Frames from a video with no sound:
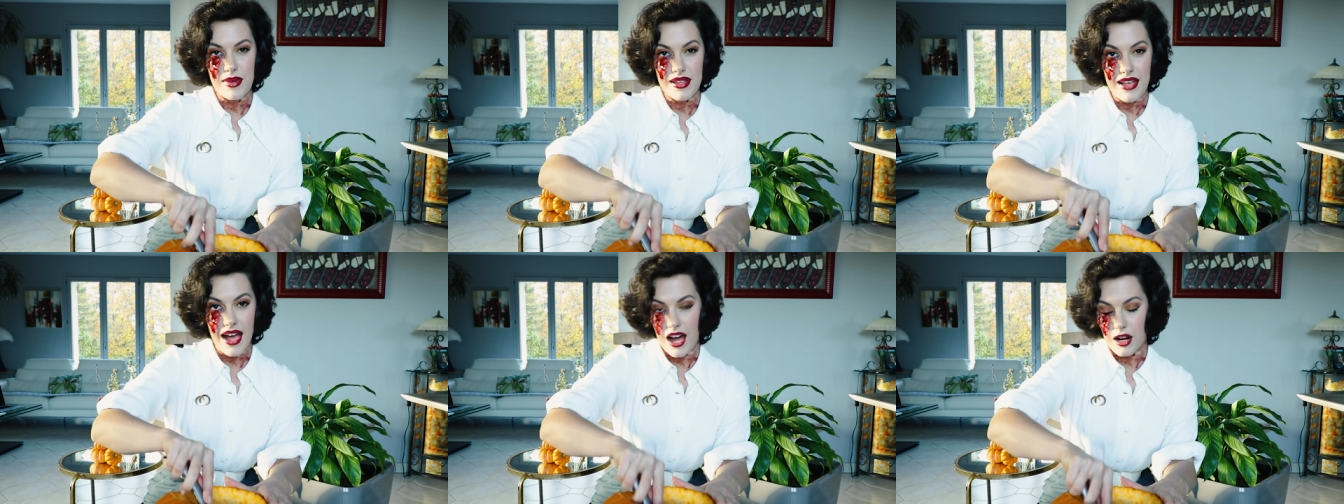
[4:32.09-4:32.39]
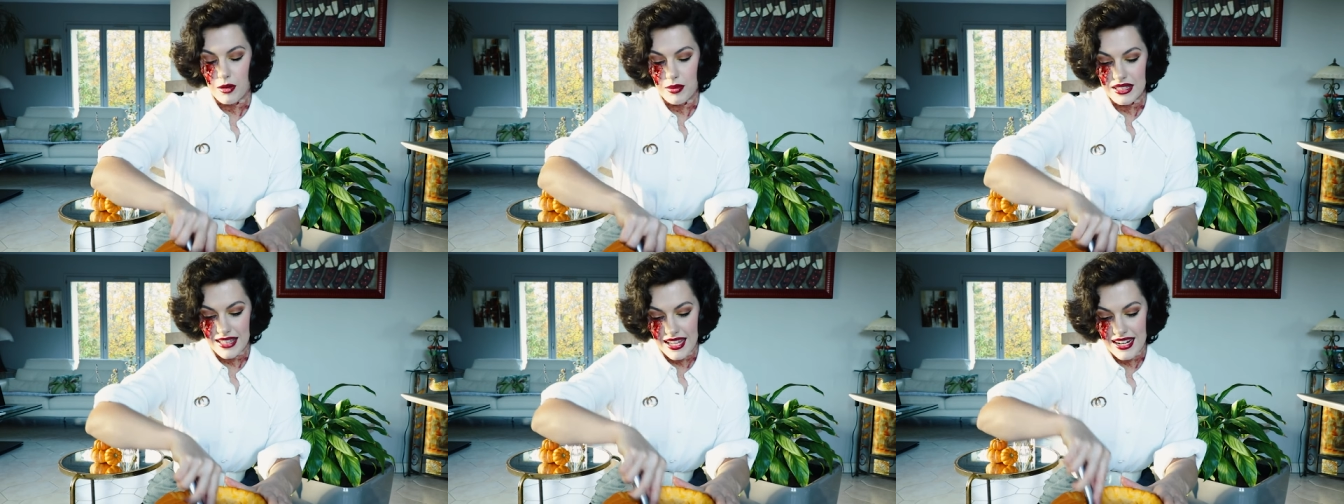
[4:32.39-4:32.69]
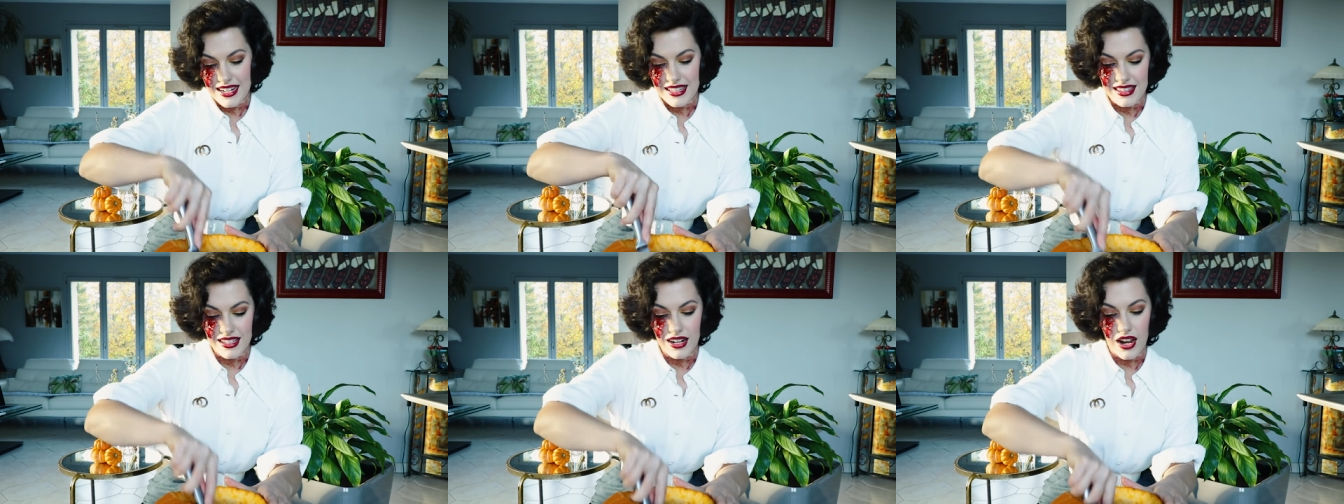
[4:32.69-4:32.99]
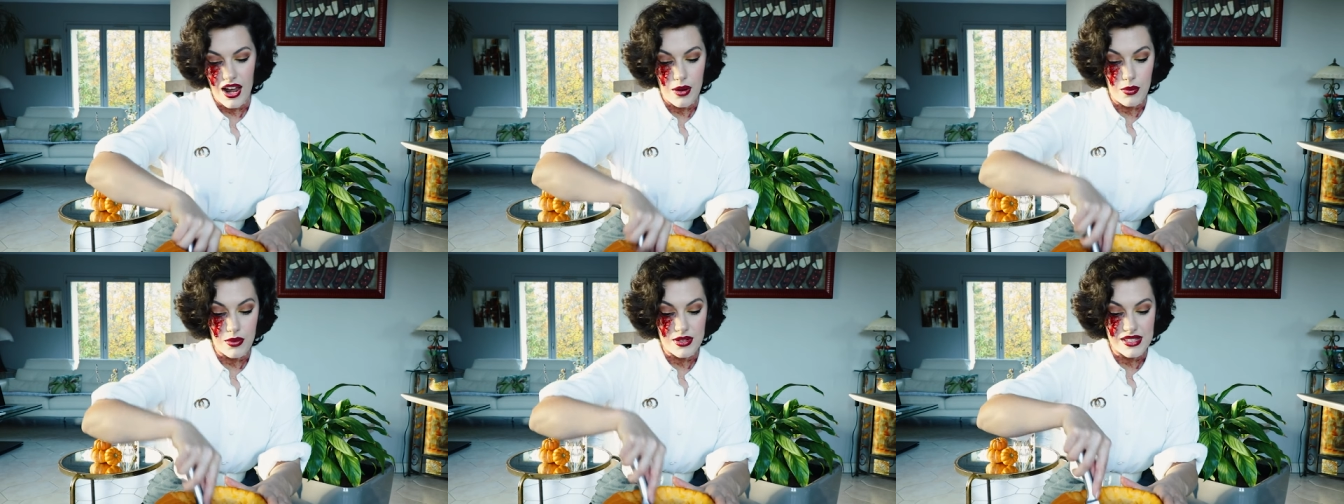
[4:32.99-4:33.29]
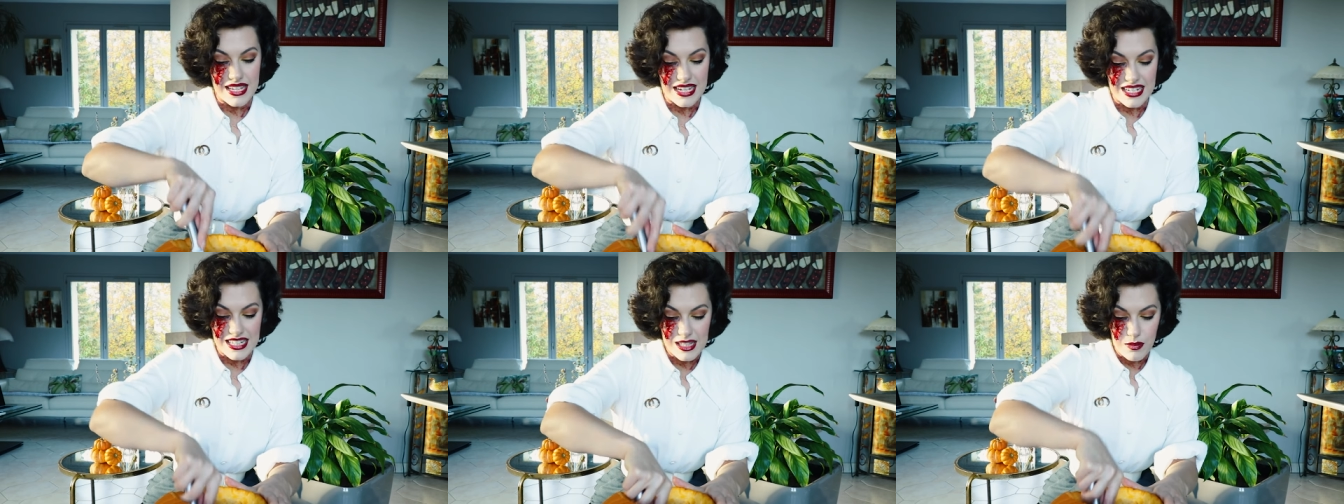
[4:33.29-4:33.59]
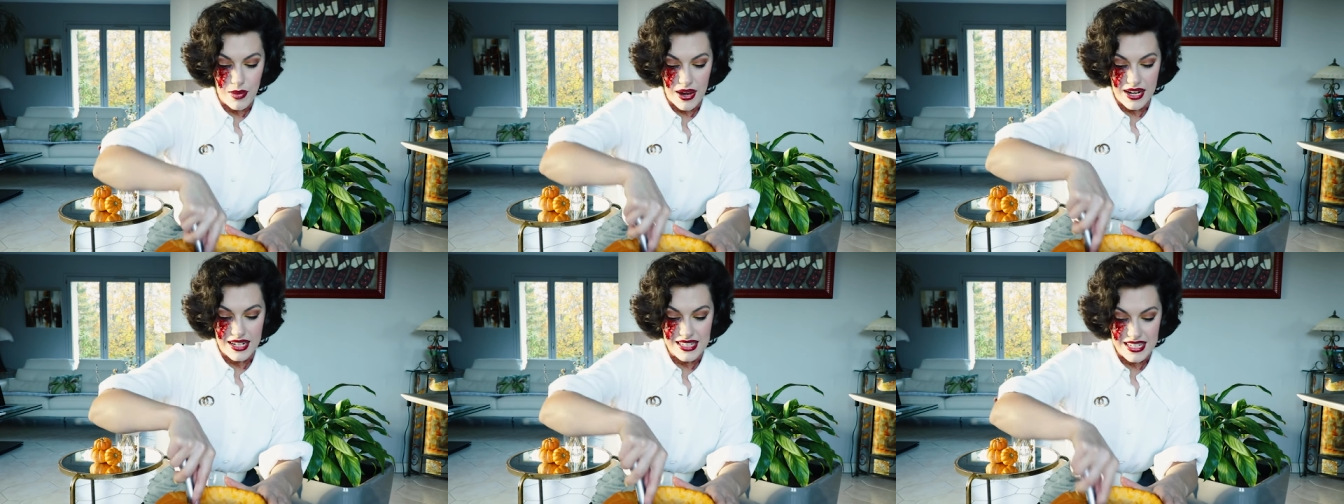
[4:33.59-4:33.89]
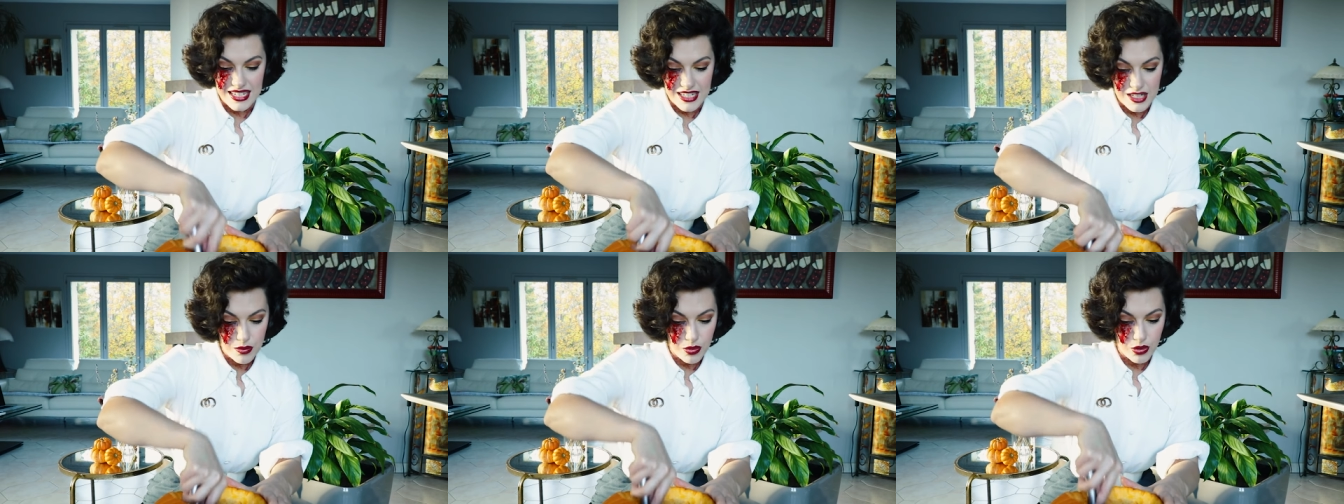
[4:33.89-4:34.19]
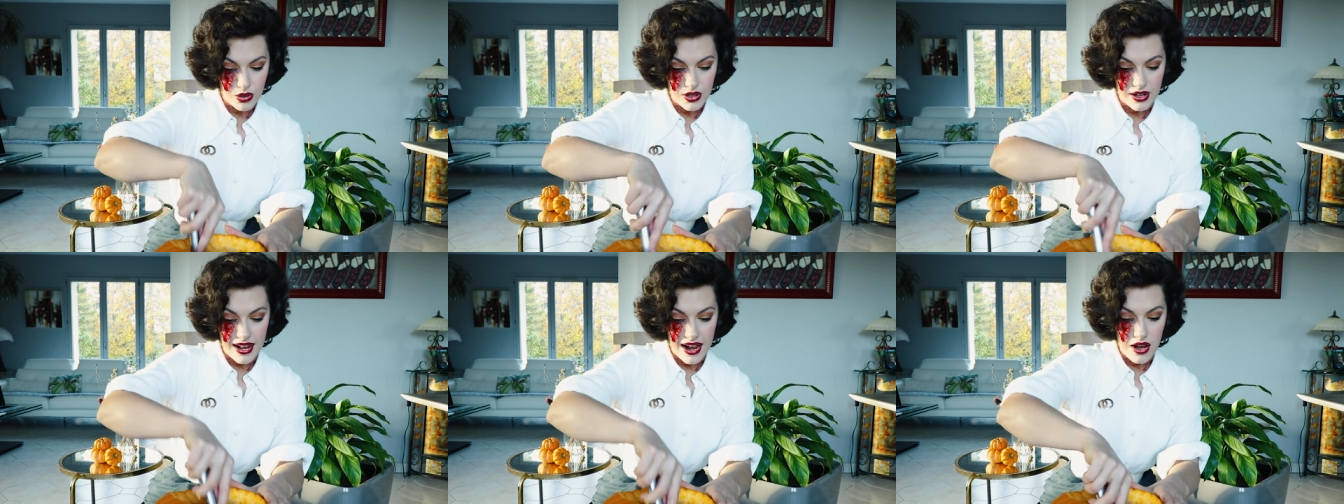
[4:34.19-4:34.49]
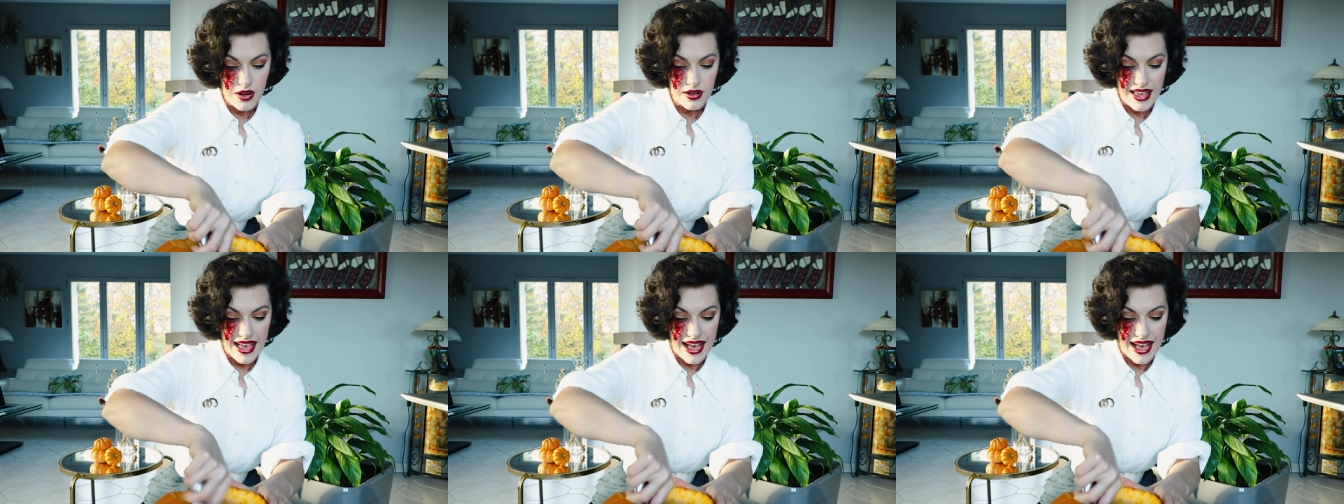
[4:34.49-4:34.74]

out a bit later than I was expecting to put it out.